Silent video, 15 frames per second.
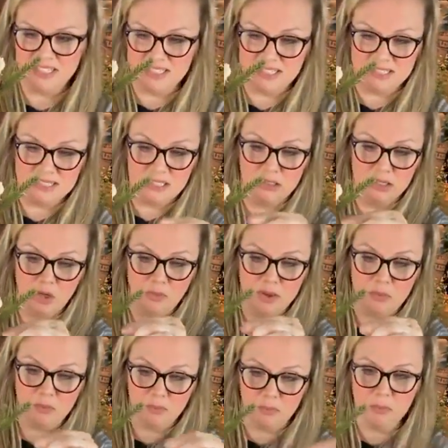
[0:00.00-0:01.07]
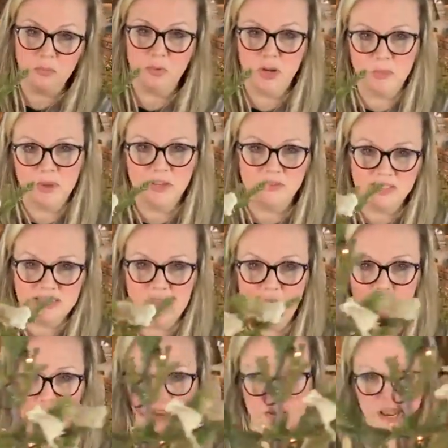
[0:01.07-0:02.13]
This is a little bit primitive
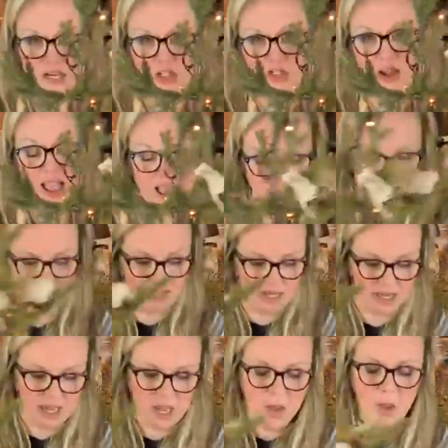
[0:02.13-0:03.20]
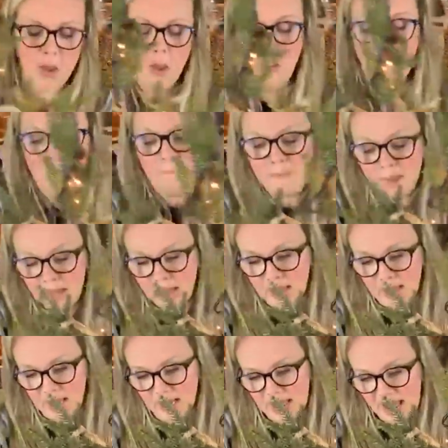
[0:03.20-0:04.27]
style in nature, I think.
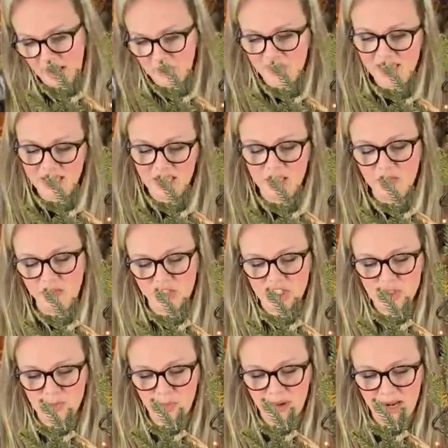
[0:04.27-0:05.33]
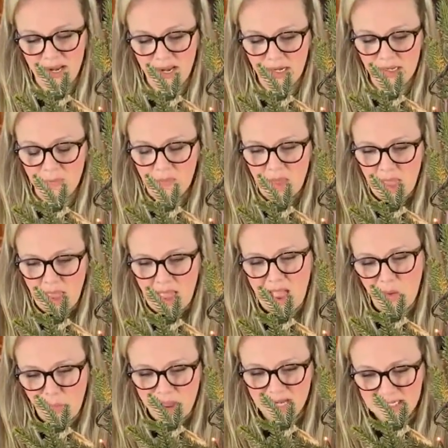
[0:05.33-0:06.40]
But I'm thinking for spring,
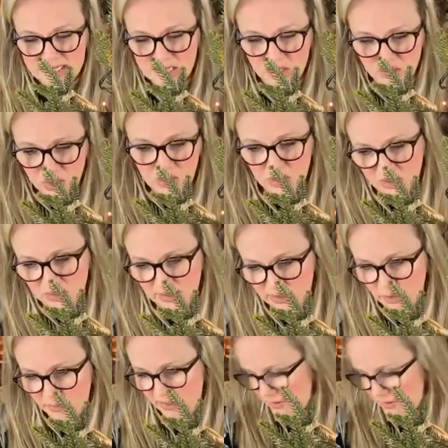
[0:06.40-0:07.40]
I want it to look a little